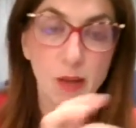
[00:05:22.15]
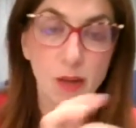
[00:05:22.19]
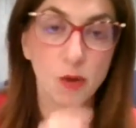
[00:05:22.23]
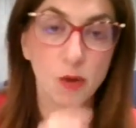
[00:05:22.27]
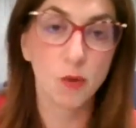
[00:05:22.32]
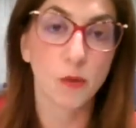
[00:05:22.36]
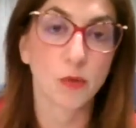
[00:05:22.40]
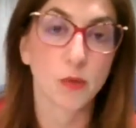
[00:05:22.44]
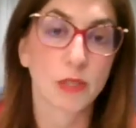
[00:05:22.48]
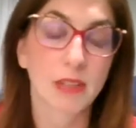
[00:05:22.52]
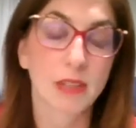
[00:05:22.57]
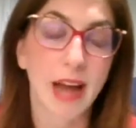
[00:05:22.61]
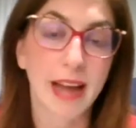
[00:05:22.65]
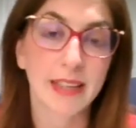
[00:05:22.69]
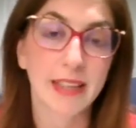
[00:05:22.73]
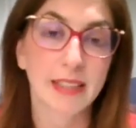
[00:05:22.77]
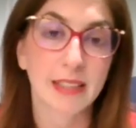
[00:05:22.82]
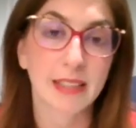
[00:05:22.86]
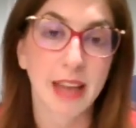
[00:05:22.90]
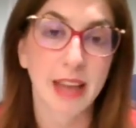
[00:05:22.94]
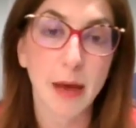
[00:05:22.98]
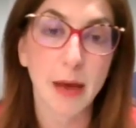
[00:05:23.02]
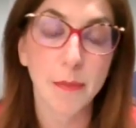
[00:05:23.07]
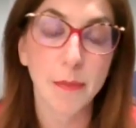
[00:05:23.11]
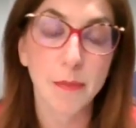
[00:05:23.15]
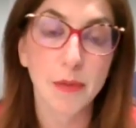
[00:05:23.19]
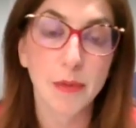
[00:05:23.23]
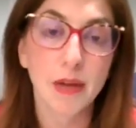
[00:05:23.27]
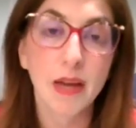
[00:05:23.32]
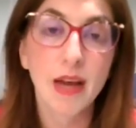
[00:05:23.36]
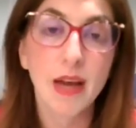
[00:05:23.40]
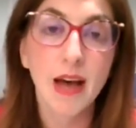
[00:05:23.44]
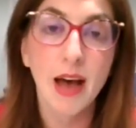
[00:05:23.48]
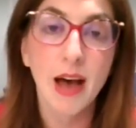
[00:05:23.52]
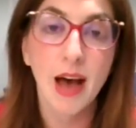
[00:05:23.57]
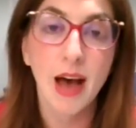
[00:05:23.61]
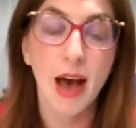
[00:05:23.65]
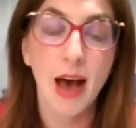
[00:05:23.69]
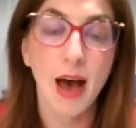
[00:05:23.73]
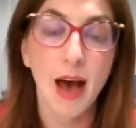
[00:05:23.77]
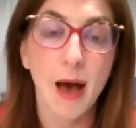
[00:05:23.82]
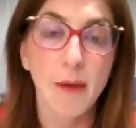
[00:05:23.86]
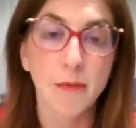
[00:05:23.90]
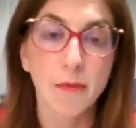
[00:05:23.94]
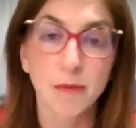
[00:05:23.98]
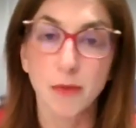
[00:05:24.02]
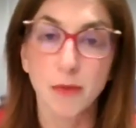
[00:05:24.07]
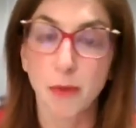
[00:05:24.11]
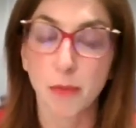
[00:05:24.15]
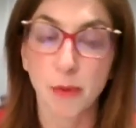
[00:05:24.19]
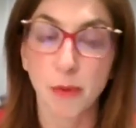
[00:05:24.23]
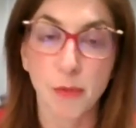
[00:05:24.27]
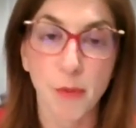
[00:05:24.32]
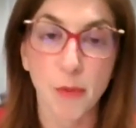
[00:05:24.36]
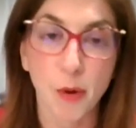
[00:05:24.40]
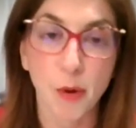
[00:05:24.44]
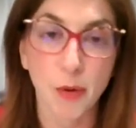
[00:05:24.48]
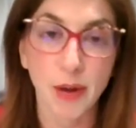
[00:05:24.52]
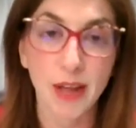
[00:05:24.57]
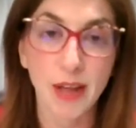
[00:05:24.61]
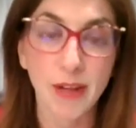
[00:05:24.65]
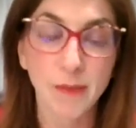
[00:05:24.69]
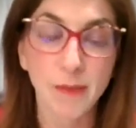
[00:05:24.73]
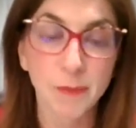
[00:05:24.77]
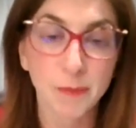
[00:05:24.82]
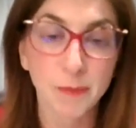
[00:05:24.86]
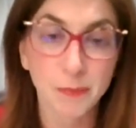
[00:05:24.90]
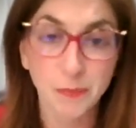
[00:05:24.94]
who signs up for promoting,